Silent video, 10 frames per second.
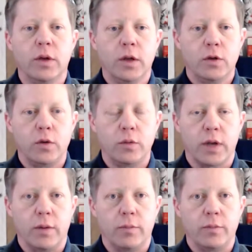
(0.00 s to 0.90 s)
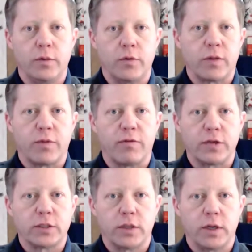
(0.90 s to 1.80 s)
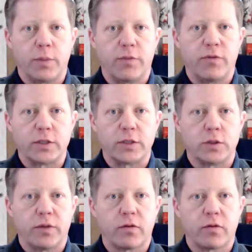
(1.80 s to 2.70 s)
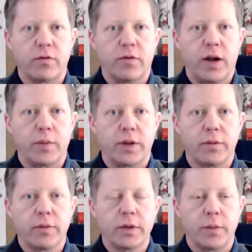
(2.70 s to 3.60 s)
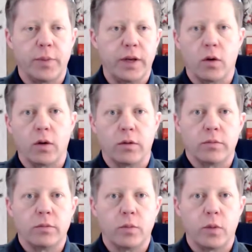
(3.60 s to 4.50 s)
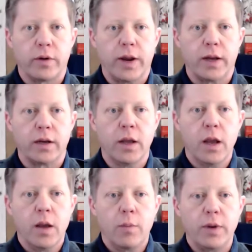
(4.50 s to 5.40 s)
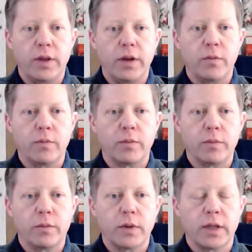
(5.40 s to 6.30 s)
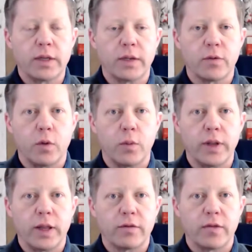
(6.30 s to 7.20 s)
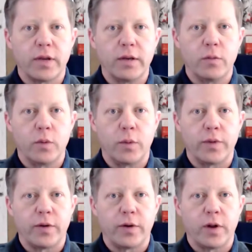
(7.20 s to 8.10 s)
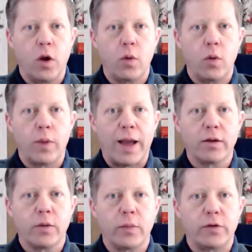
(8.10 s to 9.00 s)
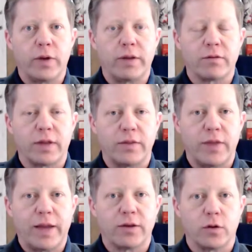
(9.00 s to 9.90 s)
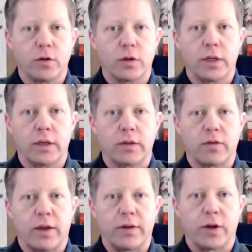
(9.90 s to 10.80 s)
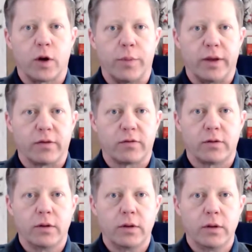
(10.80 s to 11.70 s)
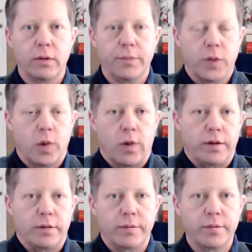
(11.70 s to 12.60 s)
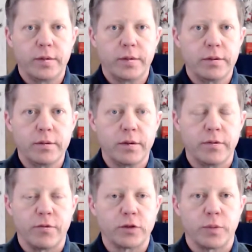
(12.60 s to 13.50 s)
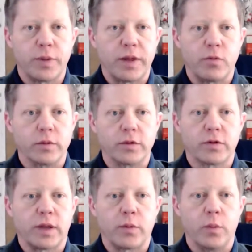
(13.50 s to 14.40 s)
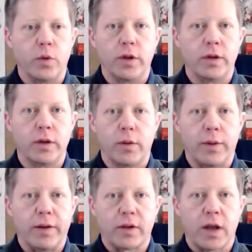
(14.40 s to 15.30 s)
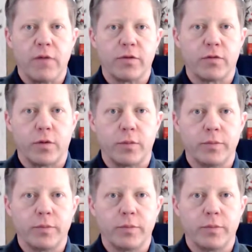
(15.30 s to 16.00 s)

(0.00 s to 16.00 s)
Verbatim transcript: to come dress professional in a professional business environment, depending on where you're at. Mm-hmm. But they don't a lot of times we don't realize that when we're there at home, how can we translate that to looking and sounding our best on a virtual platform just like we would around a conference room?